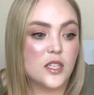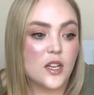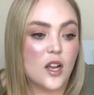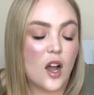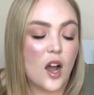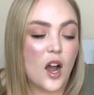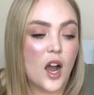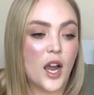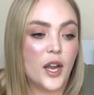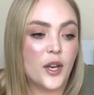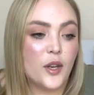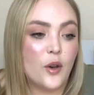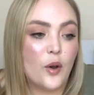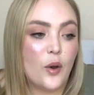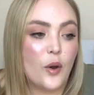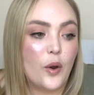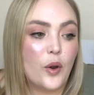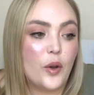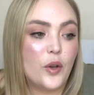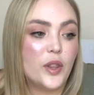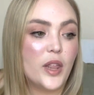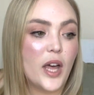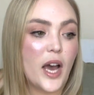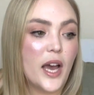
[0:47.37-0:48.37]
I
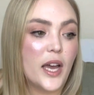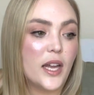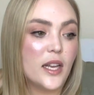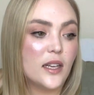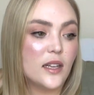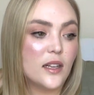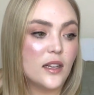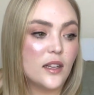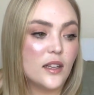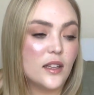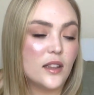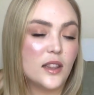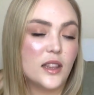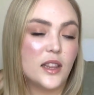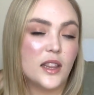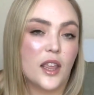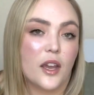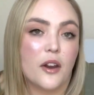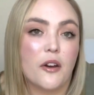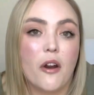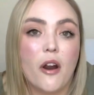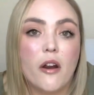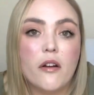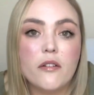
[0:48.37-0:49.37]
know that there
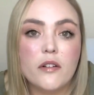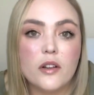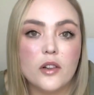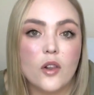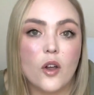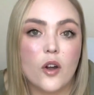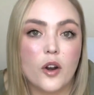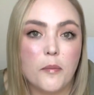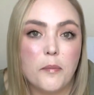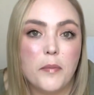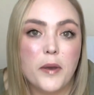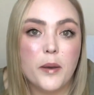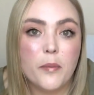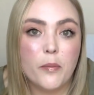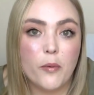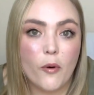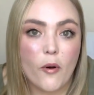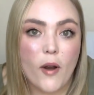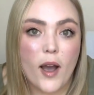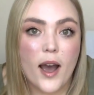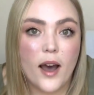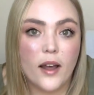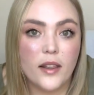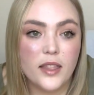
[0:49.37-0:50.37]
are a lot of people
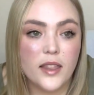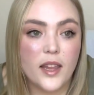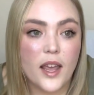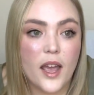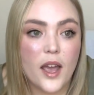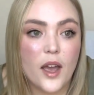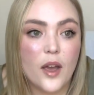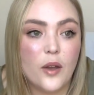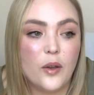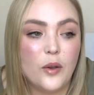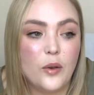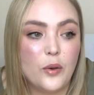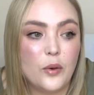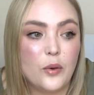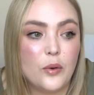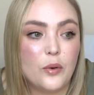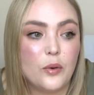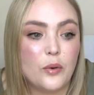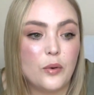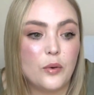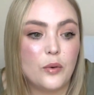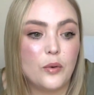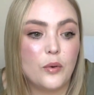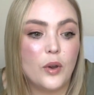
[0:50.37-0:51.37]
out there
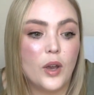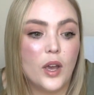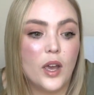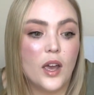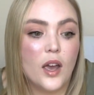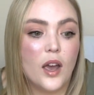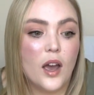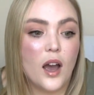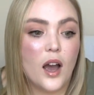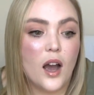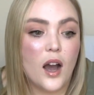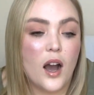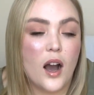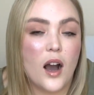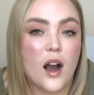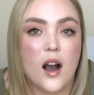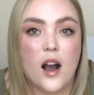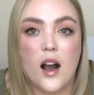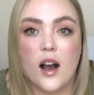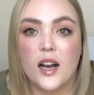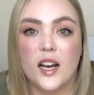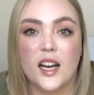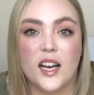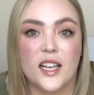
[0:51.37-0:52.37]
who
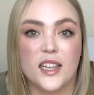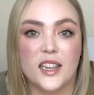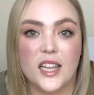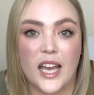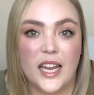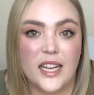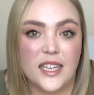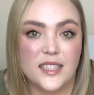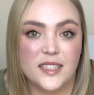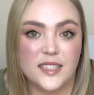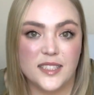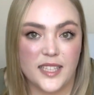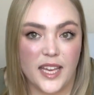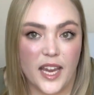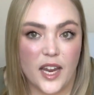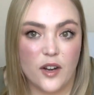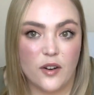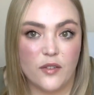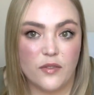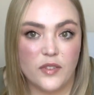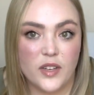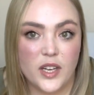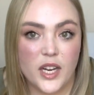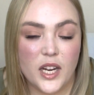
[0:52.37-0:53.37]
are like scared
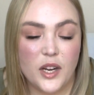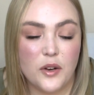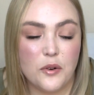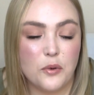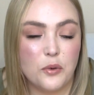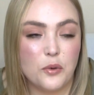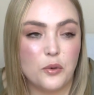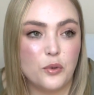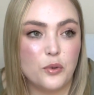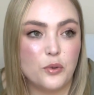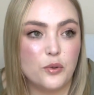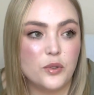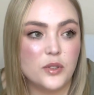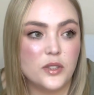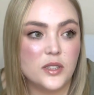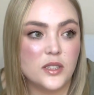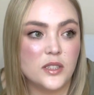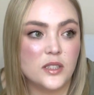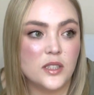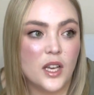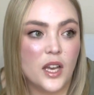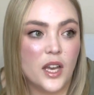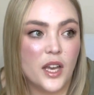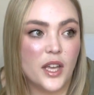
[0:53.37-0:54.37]
of
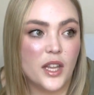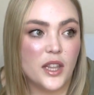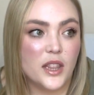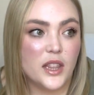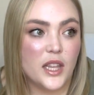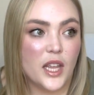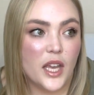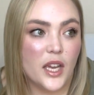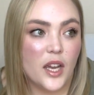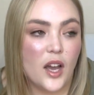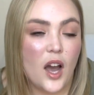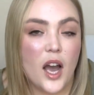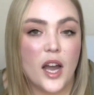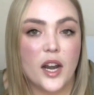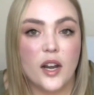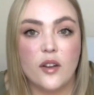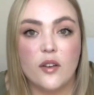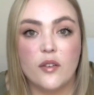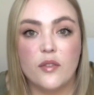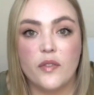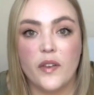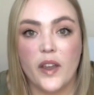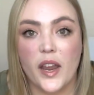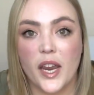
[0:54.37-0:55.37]
needles. They're kind
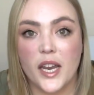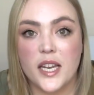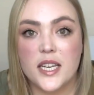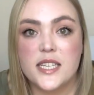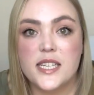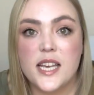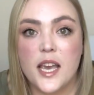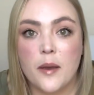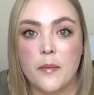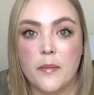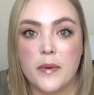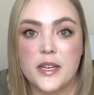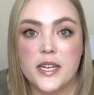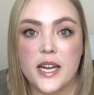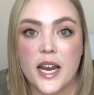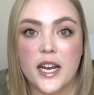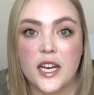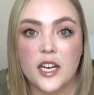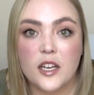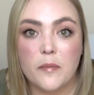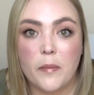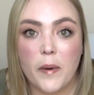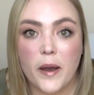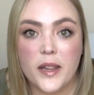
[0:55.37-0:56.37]
of
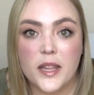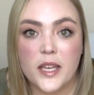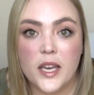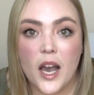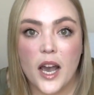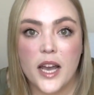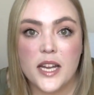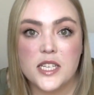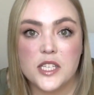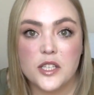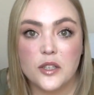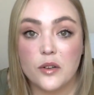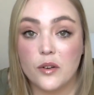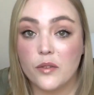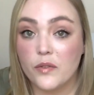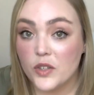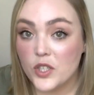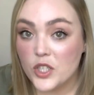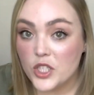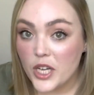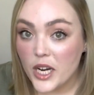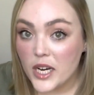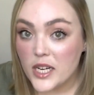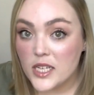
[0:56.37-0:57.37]
intimidated by the idea of
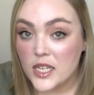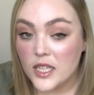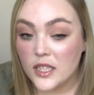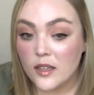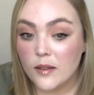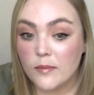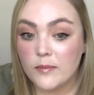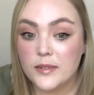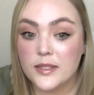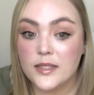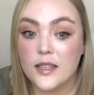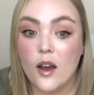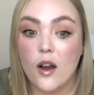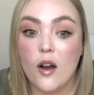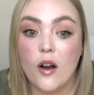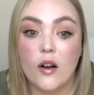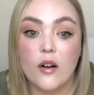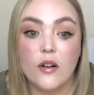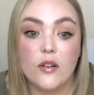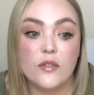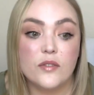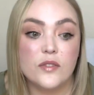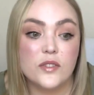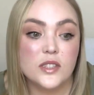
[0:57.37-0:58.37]
injecting
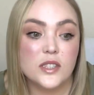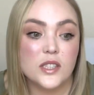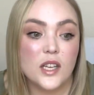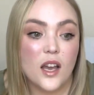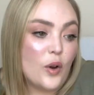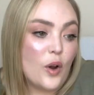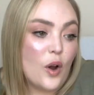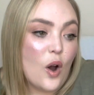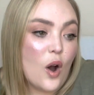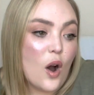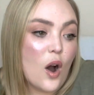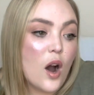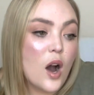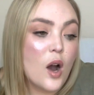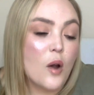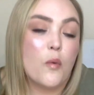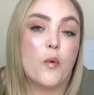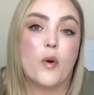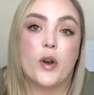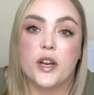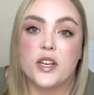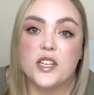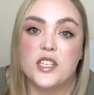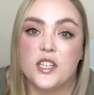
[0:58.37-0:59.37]
themselves. I
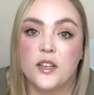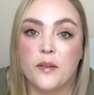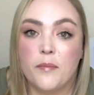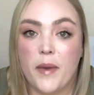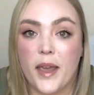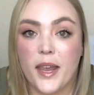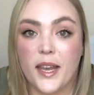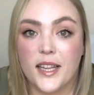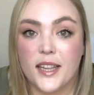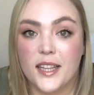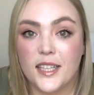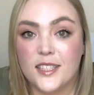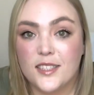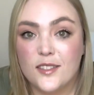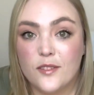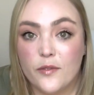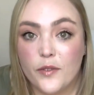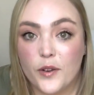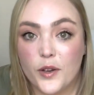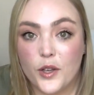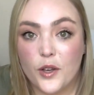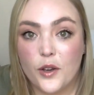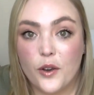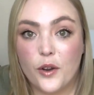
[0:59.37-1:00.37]
wanted to make this
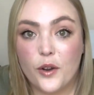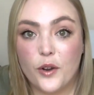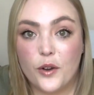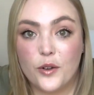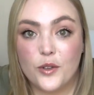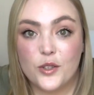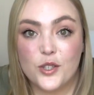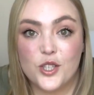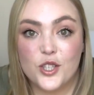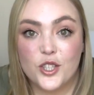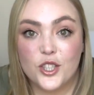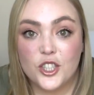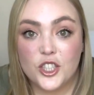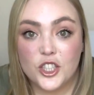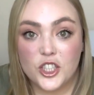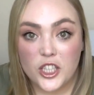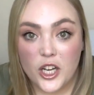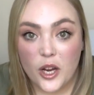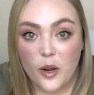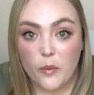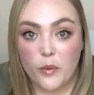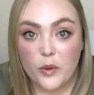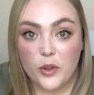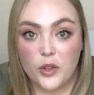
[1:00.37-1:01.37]
video to
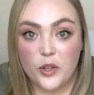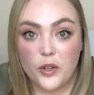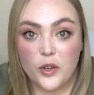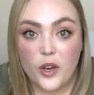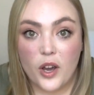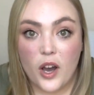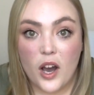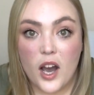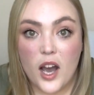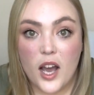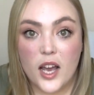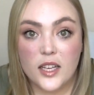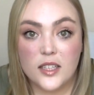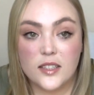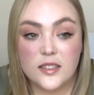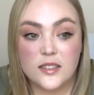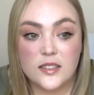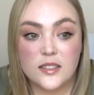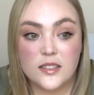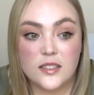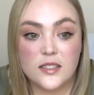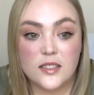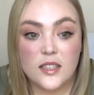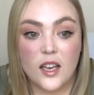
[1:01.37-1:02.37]
share with you
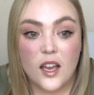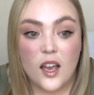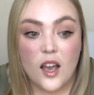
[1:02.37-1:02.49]
guys